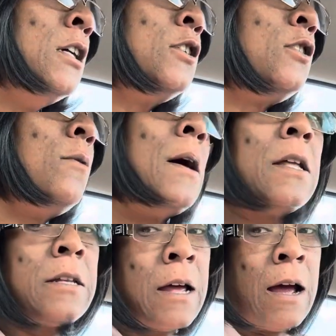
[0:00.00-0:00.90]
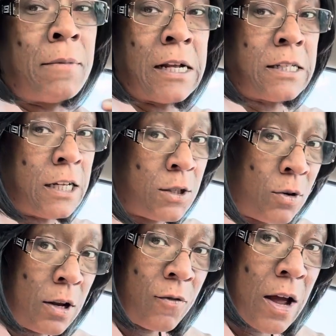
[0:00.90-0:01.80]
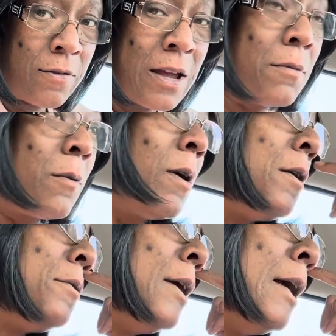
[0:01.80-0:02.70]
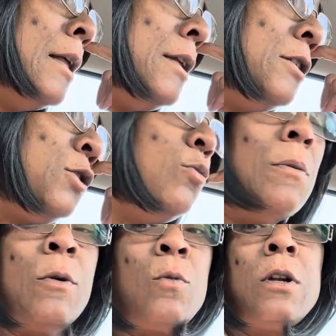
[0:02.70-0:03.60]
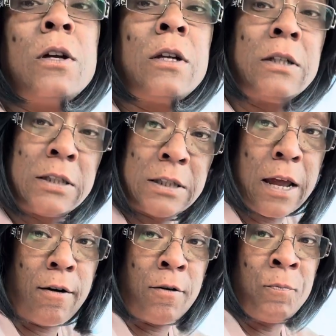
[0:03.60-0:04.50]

So by the time 1925 came around, these two women were looking to sell